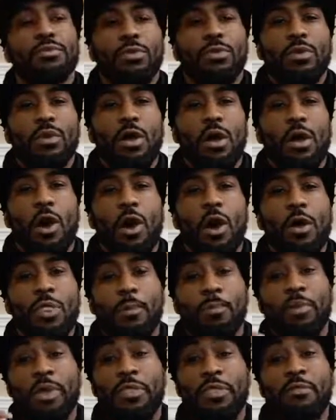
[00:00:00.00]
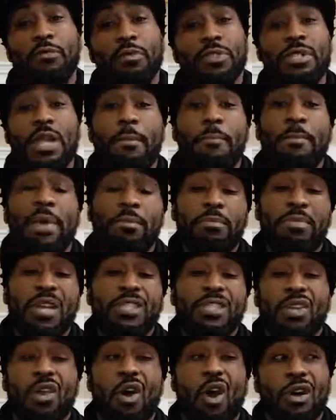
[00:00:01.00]
All the plethoras that make me as an
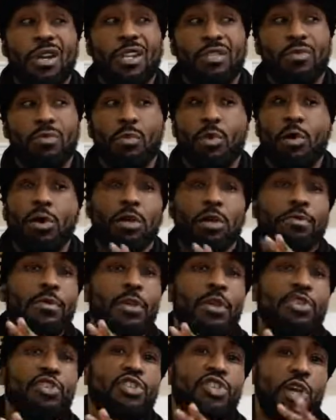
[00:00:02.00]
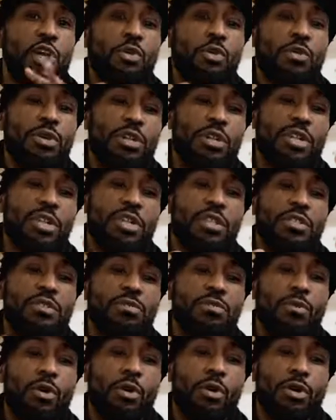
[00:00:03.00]
artist were shown in this
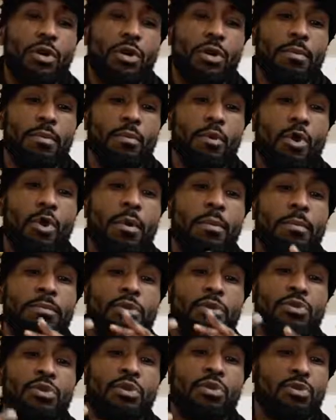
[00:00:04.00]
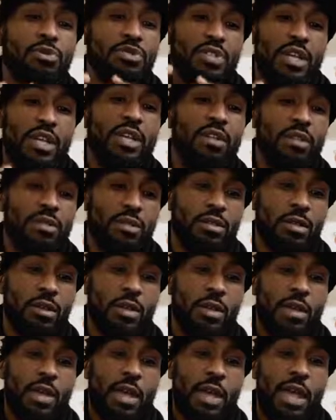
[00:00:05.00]
on a more musical sense,
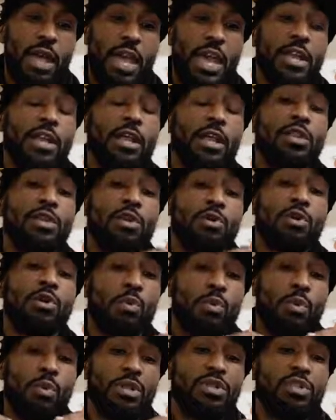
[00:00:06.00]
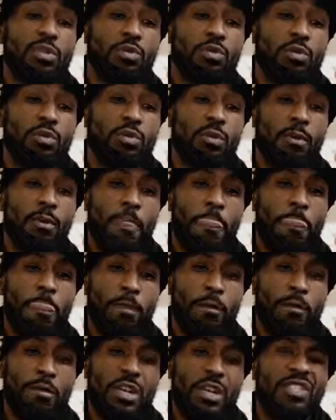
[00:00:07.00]
and a lyrical one too.
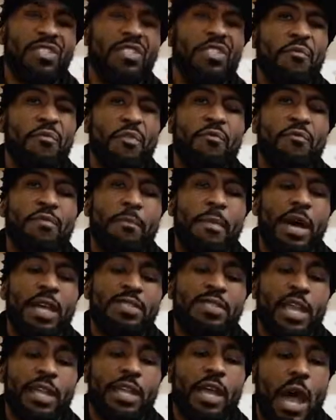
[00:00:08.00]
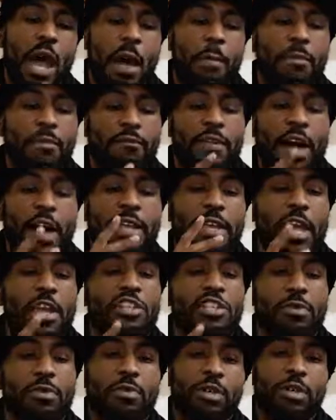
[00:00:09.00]
It's different from my second album, Vacation,
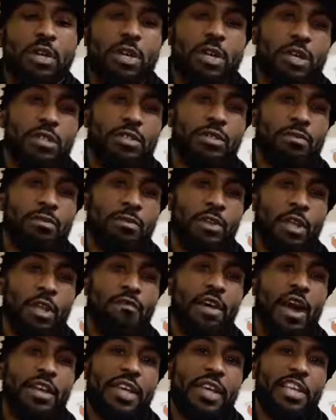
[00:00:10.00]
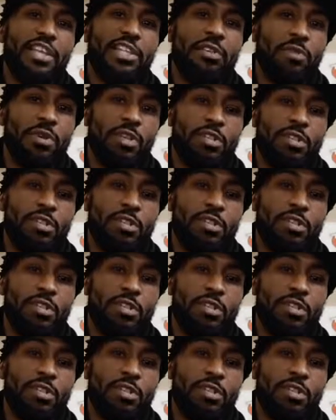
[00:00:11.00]
because Vacation was